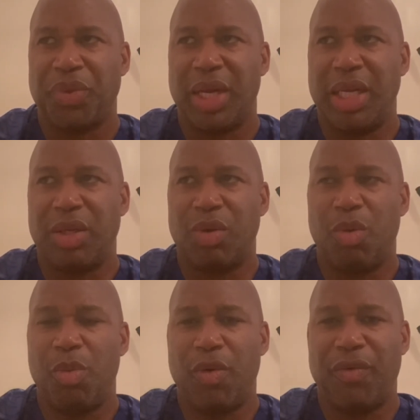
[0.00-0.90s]
he
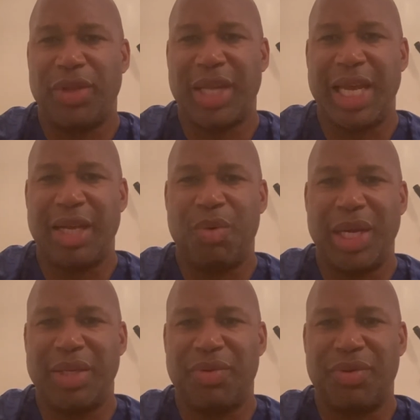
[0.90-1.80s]
saw more
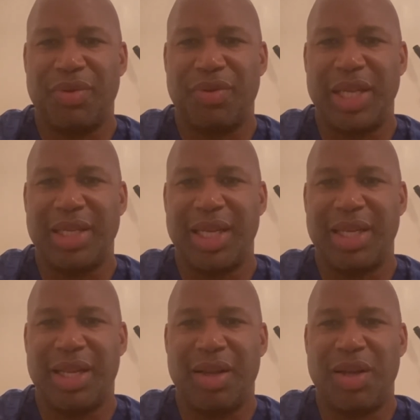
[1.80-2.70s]
takeaways this
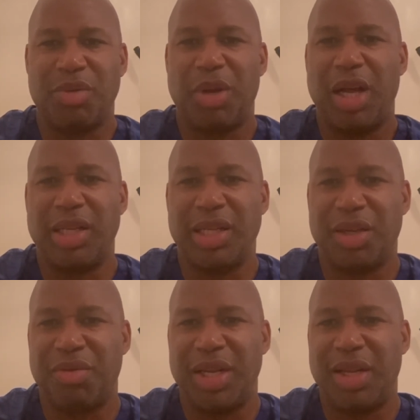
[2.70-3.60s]
season than last. I
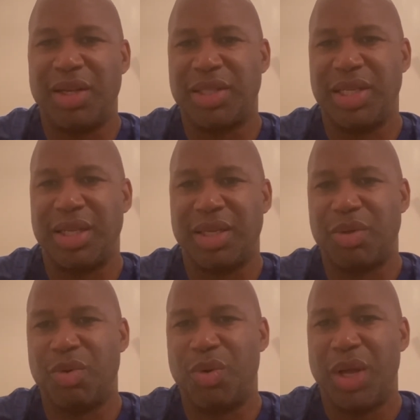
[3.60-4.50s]
disagree. Last season I
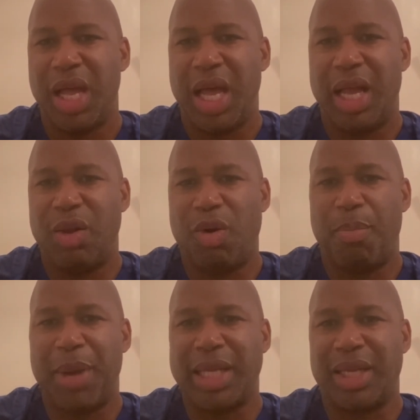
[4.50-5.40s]
saw a
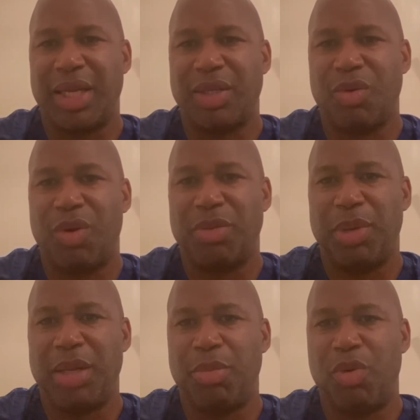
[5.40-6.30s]
lot better. I saw us
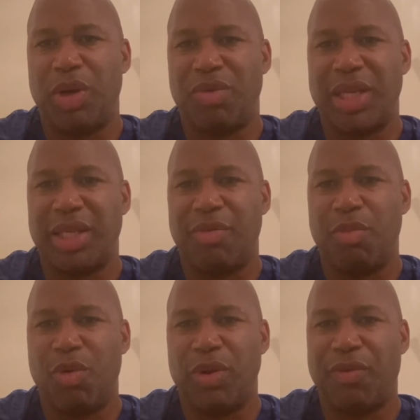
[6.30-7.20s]
being more
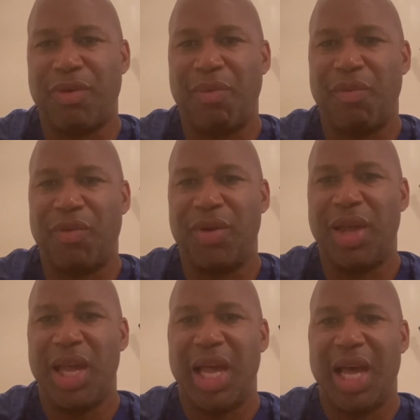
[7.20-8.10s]
aggressive, more on the front
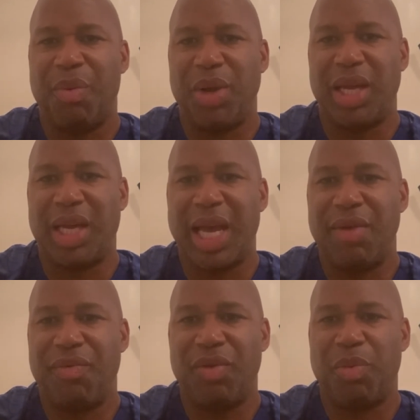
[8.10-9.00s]
foot. And we
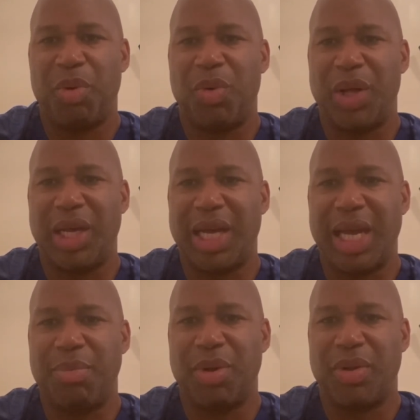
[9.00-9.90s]
gave Liverpool a
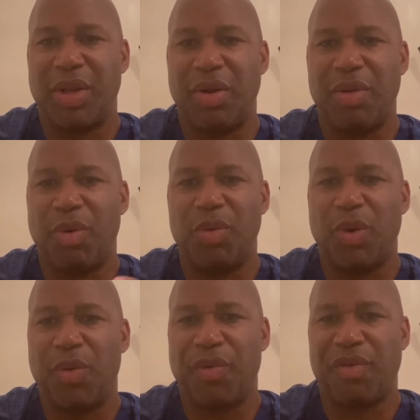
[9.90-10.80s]
game on
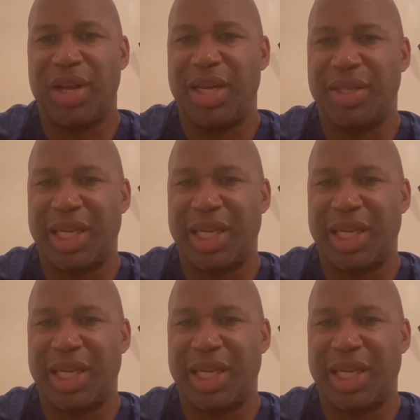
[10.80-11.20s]
all 3 of those